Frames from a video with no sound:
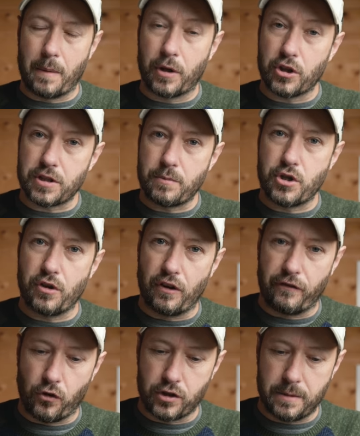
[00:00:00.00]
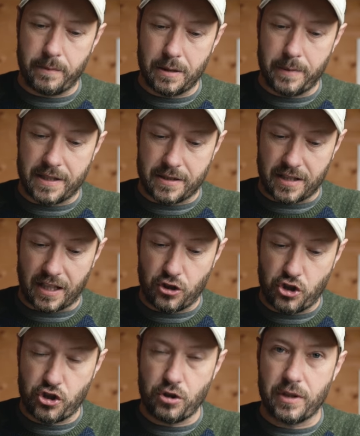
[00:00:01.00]
And because I'm shooting at 40mm, I could
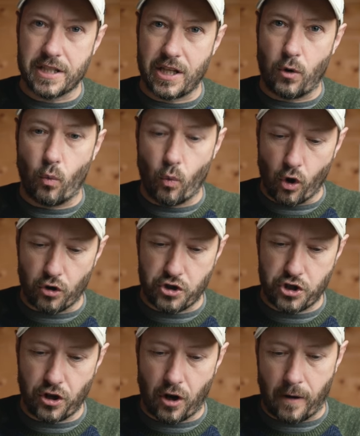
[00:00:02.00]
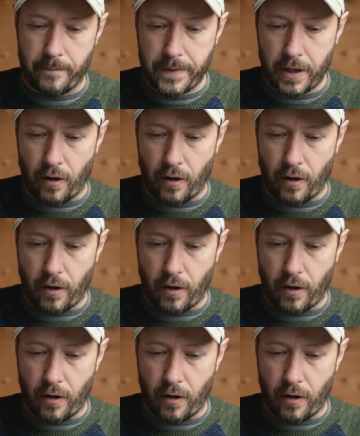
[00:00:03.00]
shoot this in one shot.